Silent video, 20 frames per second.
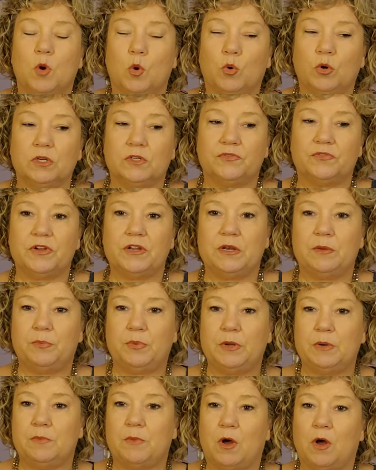cords for you to
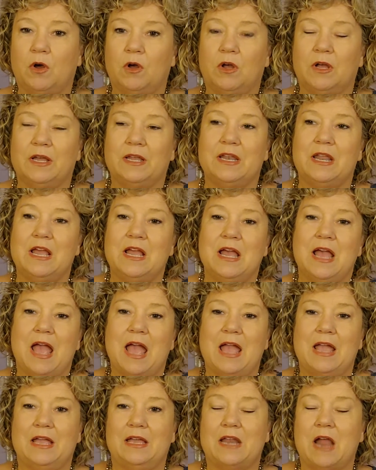put them on.
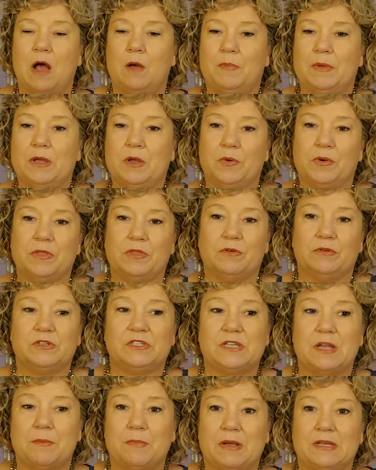And I'll be going through
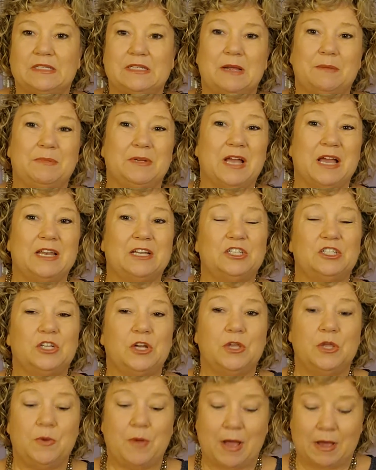step by step to kind of
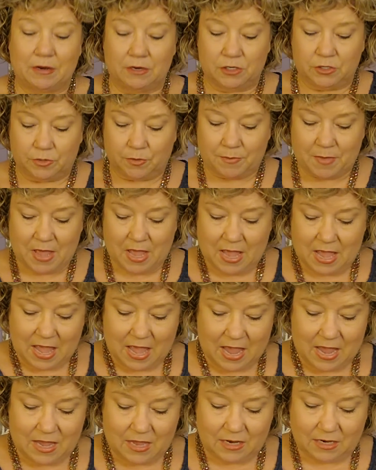show you how to do them.
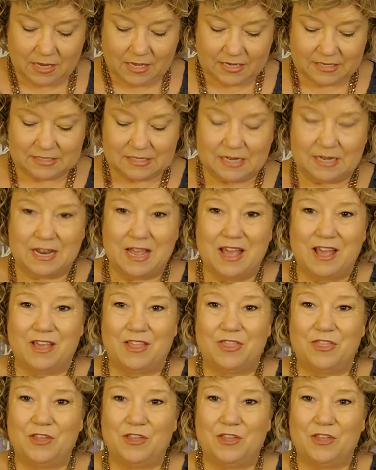And like I said,